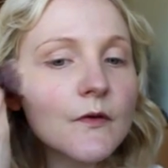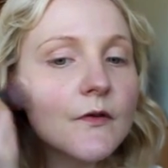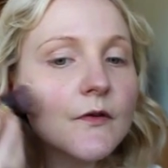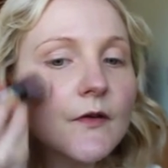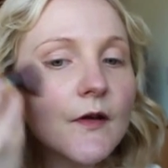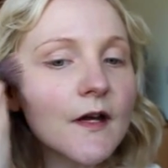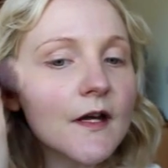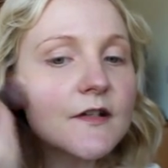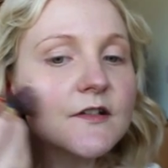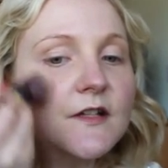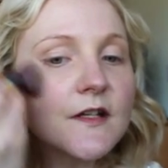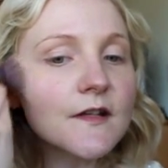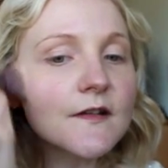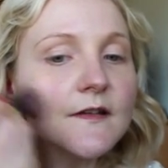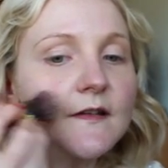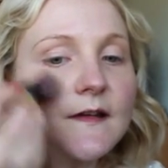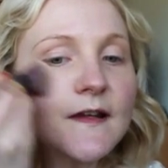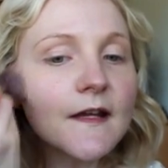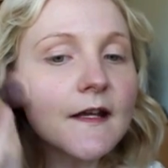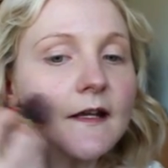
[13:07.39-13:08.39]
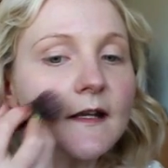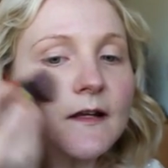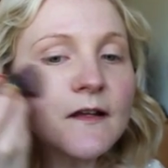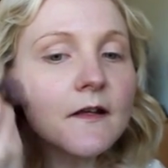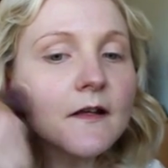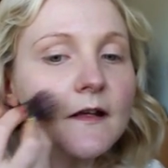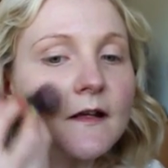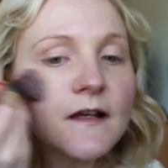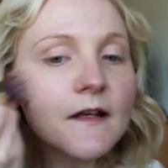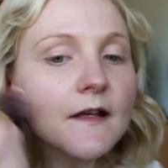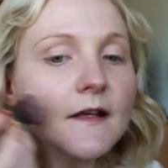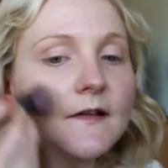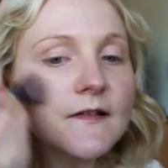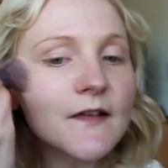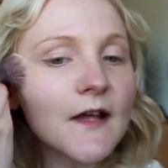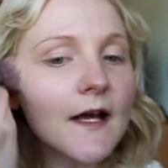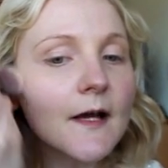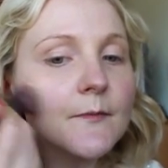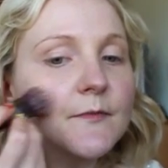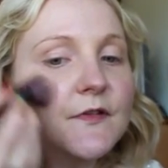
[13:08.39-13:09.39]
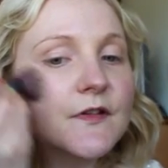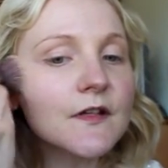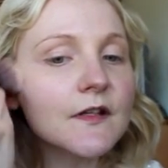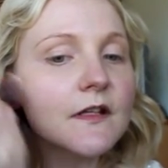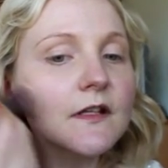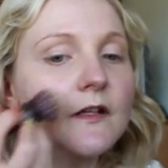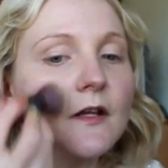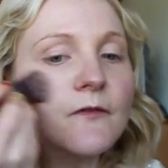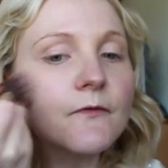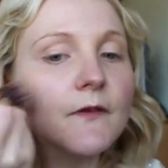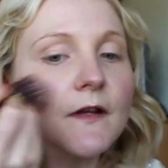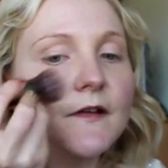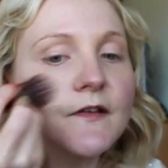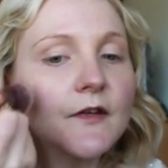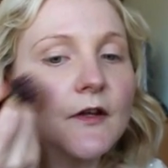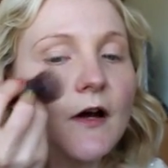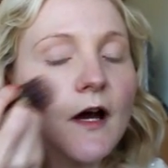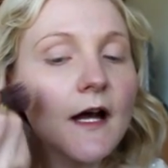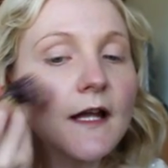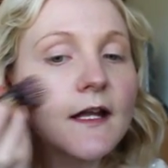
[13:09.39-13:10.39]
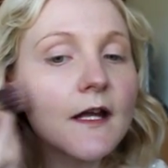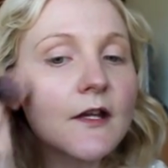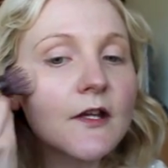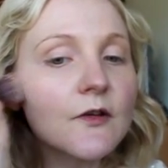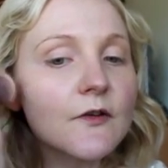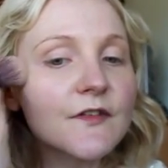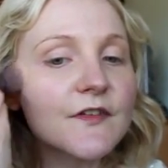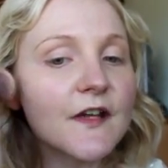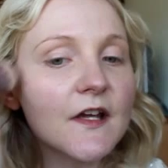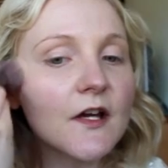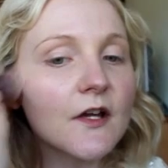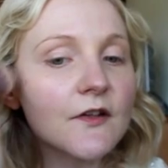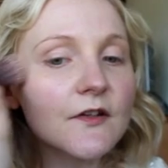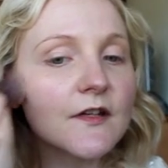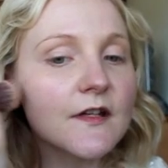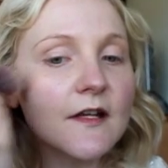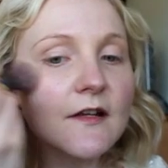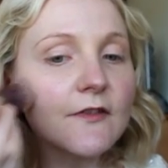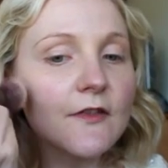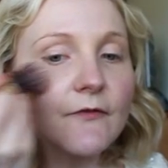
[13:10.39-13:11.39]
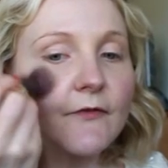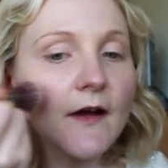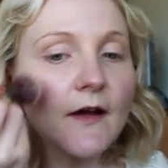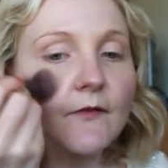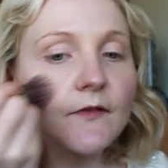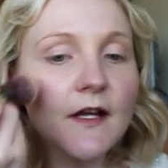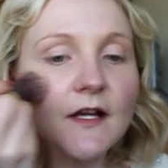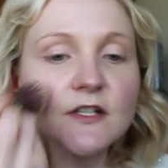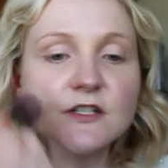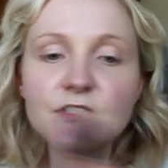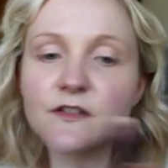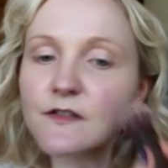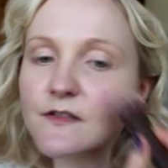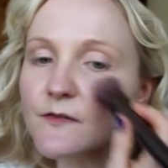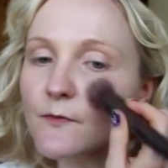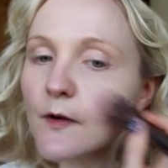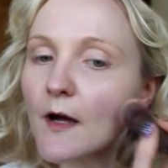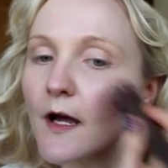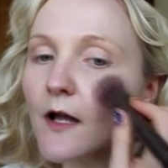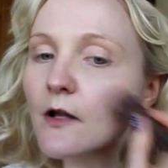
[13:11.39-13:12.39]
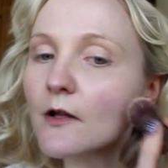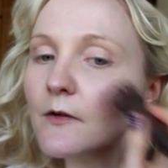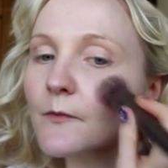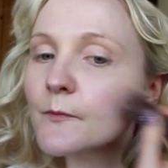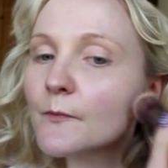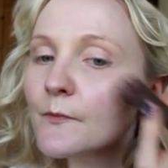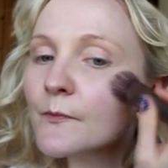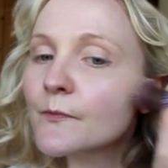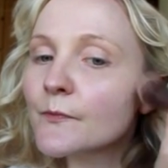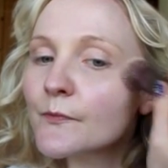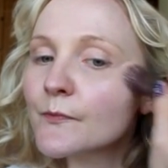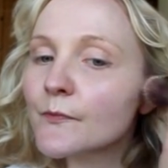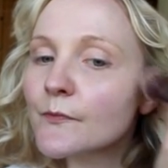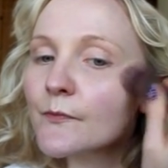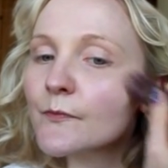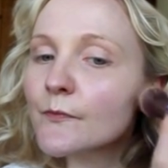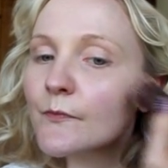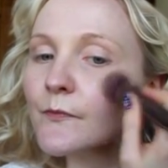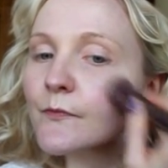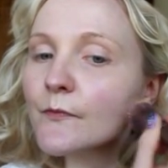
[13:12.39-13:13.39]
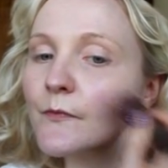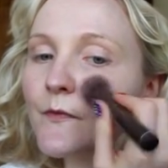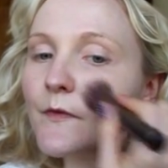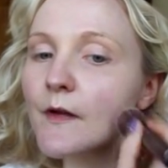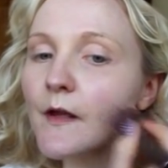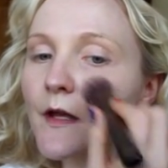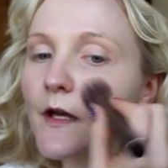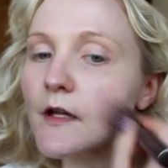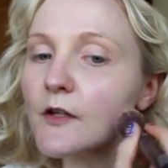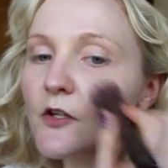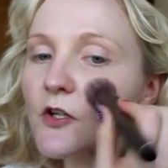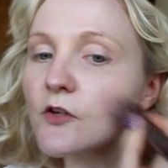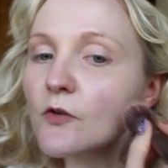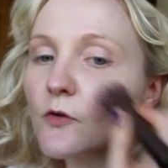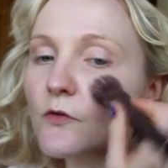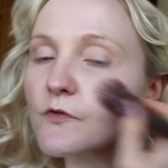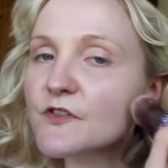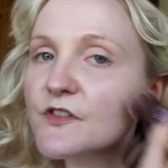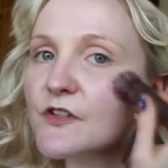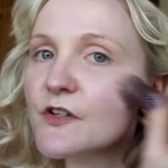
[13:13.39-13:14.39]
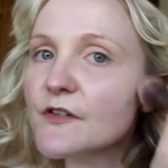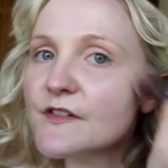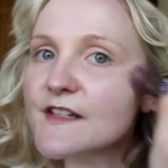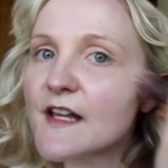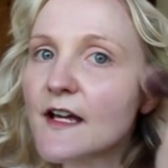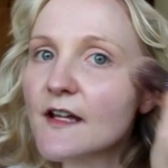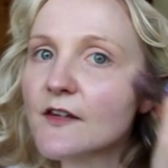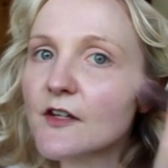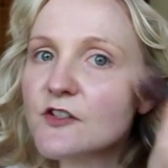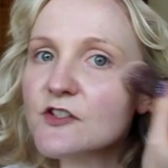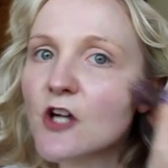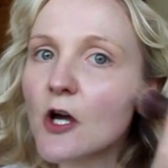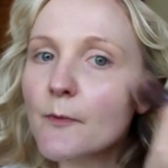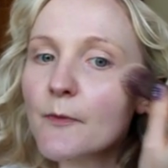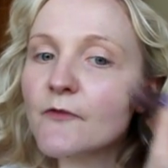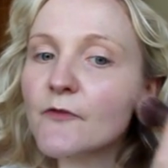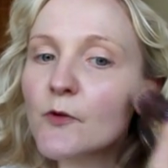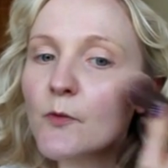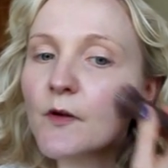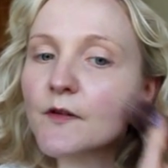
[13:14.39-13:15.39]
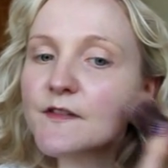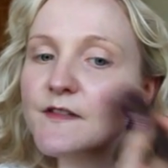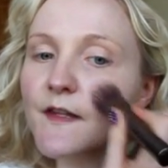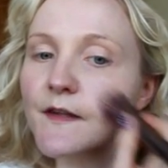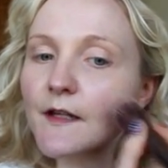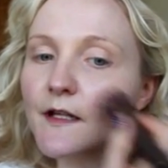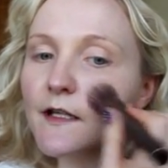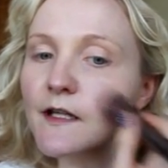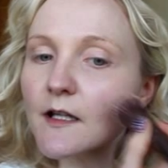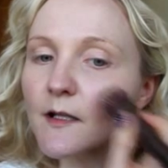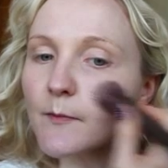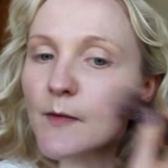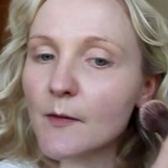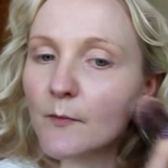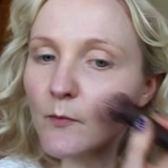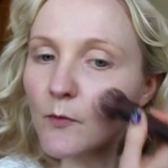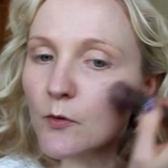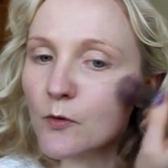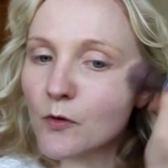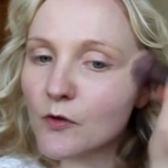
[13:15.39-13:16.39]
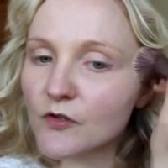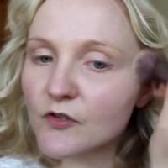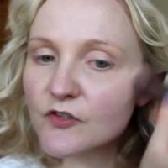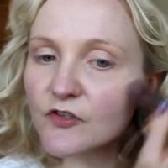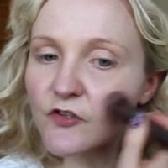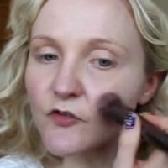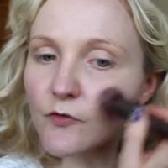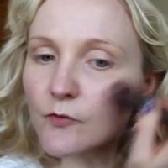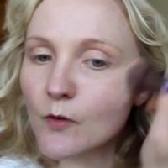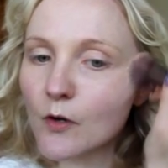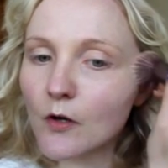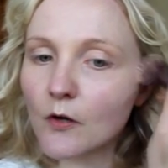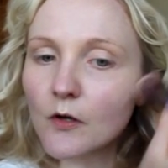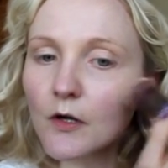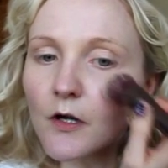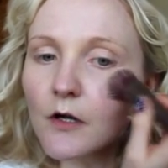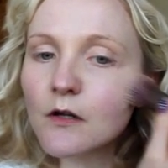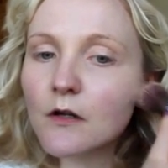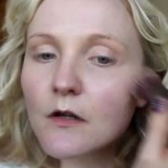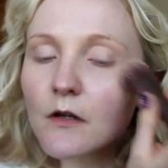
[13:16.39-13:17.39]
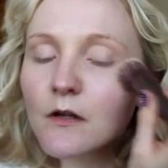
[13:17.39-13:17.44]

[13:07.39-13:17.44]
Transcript: So as you can see, it's absolutely lovely. So I like using it underneath the foundation as well. And you can also use it at the top if you want something a little bit more strong.